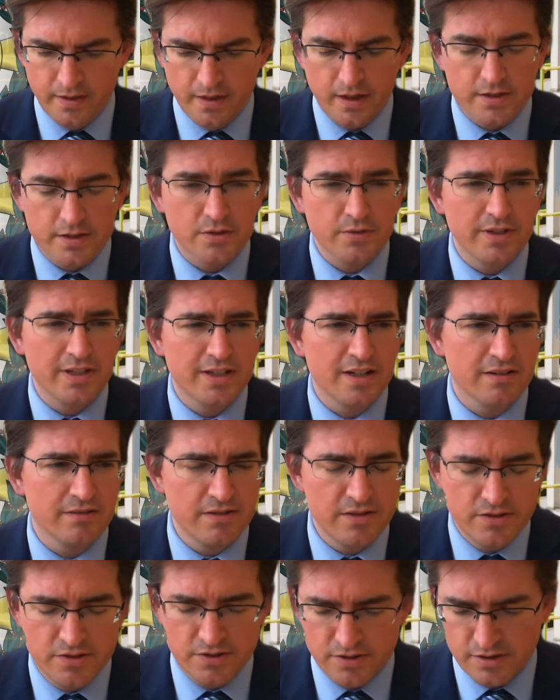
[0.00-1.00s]
I do
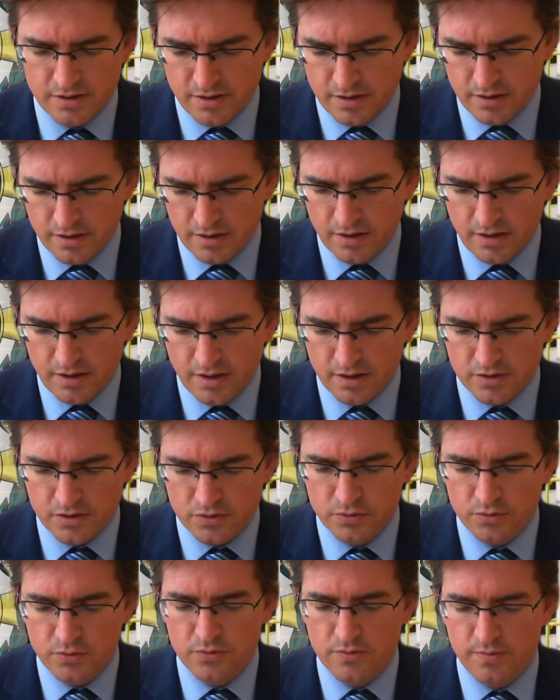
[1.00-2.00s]
encourage us
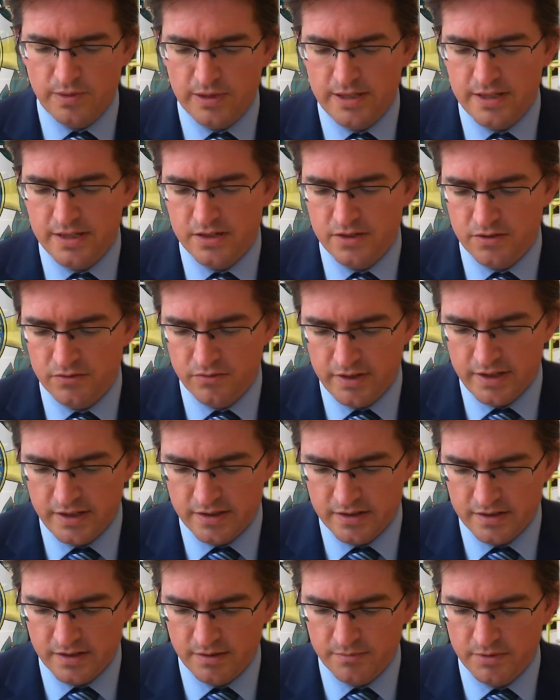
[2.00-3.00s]
all, please, to
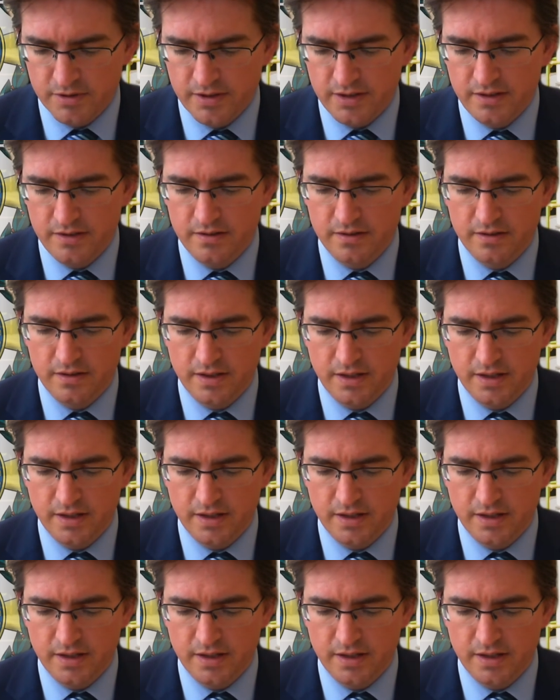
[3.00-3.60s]
read the summary.